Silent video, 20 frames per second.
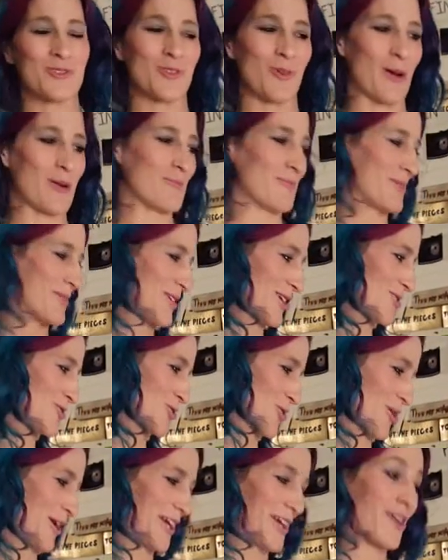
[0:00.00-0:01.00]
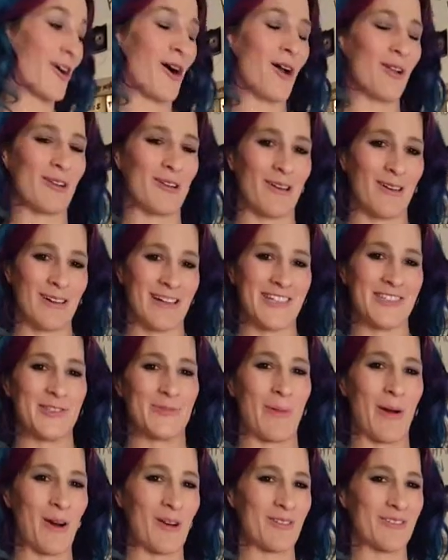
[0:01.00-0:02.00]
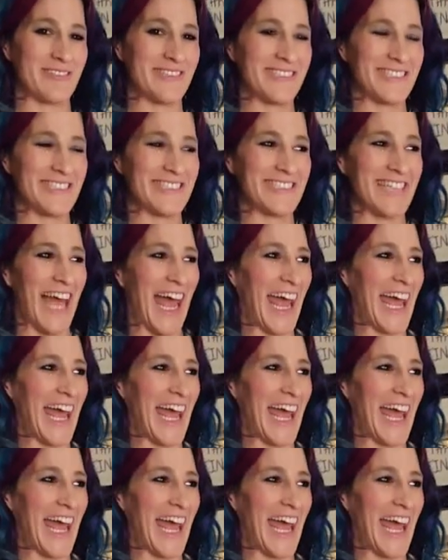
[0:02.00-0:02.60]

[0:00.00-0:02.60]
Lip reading: so I'm enjoying color and sparkles,